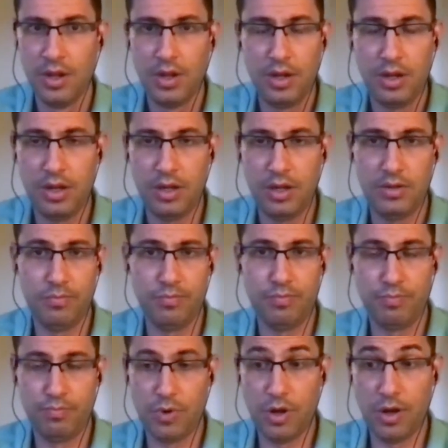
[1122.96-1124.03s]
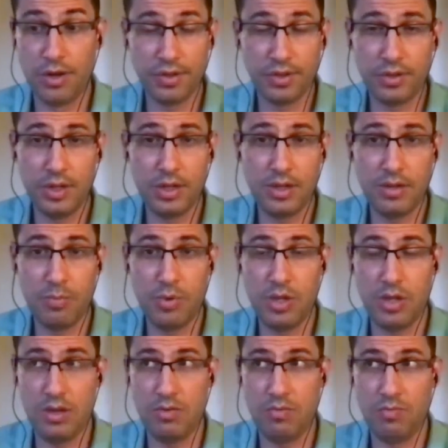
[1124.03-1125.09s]
um, all three could have
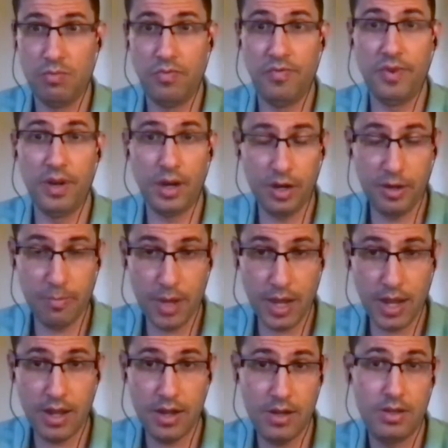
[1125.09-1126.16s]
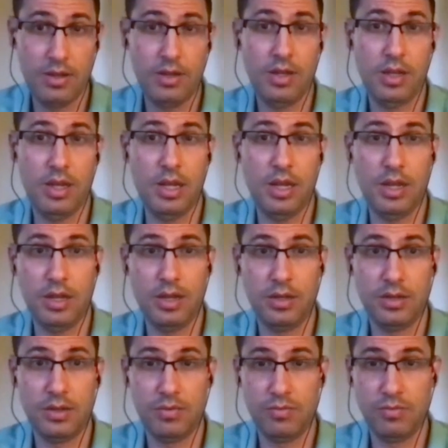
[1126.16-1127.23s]
been very bad and
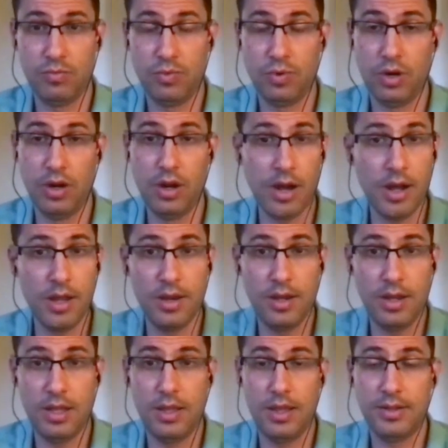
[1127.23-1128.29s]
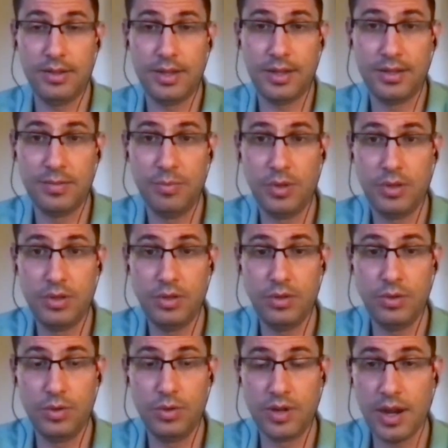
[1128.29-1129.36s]
or not, and that's a testament
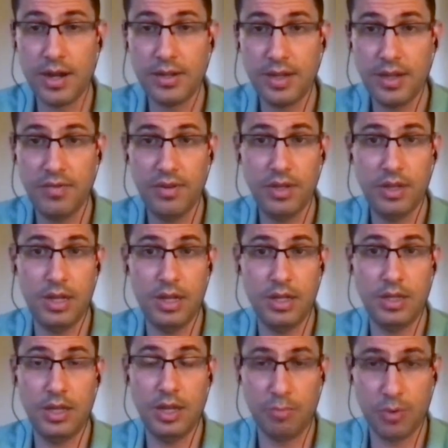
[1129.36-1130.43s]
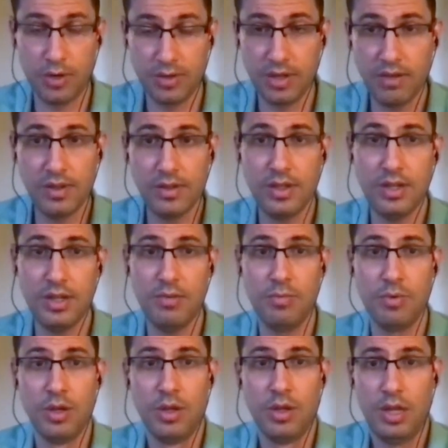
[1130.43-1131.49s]
to the track safety and the MR safety team
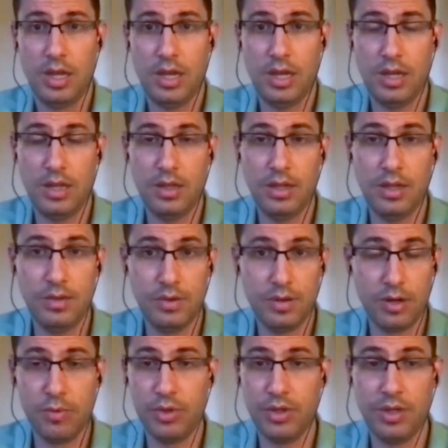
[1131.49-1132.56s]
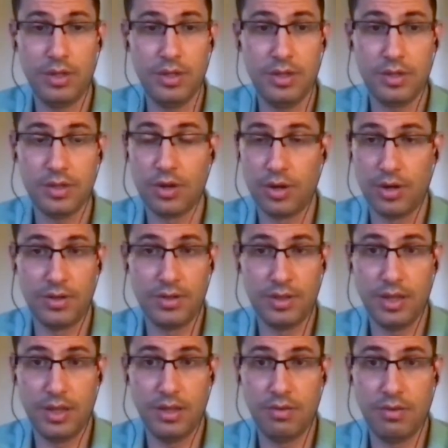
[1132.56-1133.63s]
and the durability of these cars
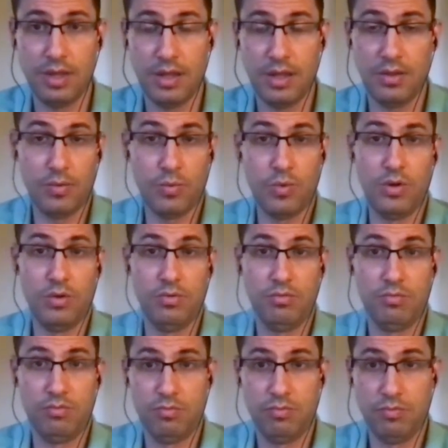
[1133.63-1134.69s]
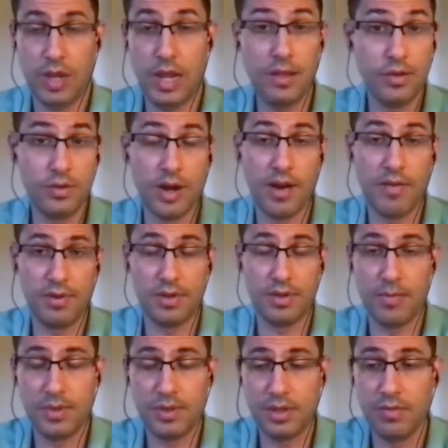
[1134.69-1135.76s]
that there weren't, and the drivers
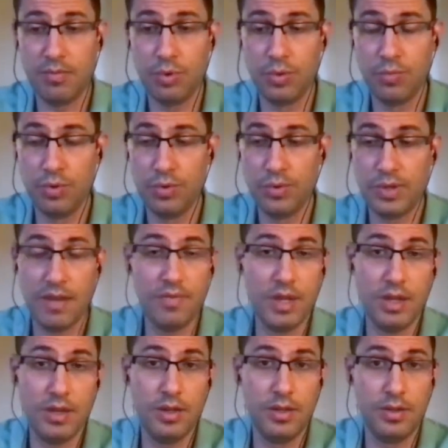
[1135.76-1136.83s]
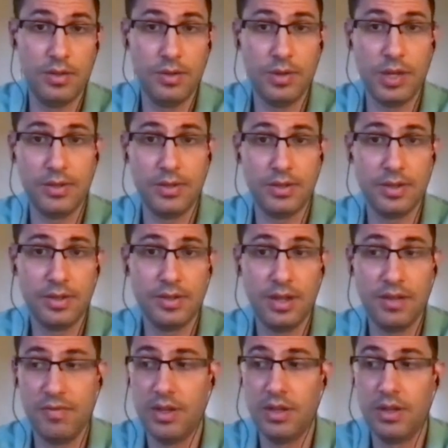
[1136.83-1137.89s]
obviously who saved it in the 2 cases that
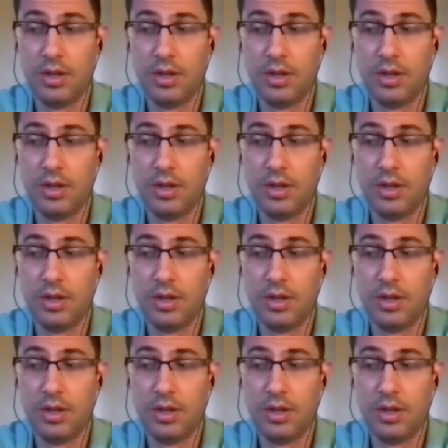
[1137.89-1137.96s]
saved it.